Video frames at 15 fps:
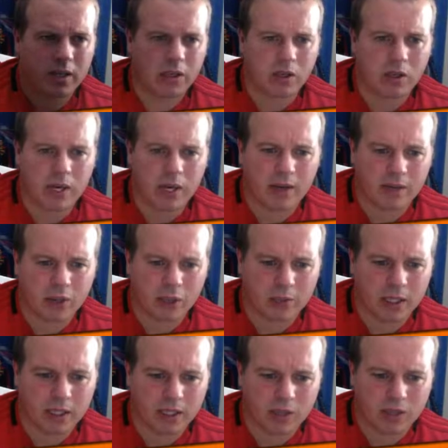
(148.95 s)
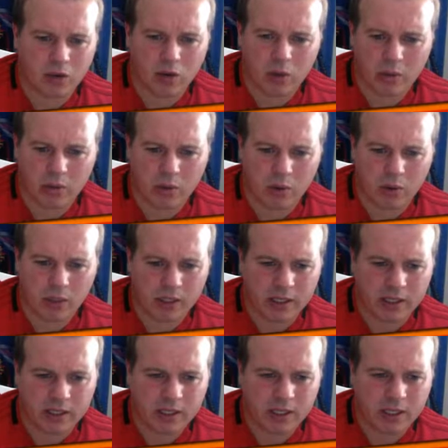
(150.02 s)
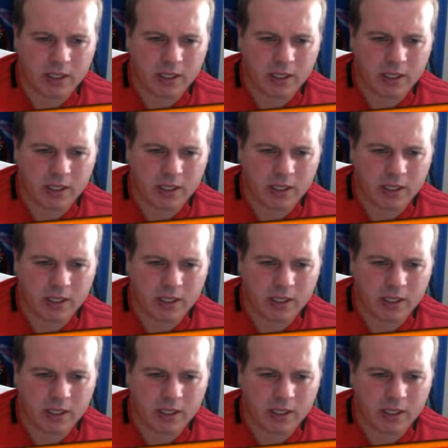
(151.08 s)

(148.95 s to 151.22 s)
are going to have to go back to the drawing board on this.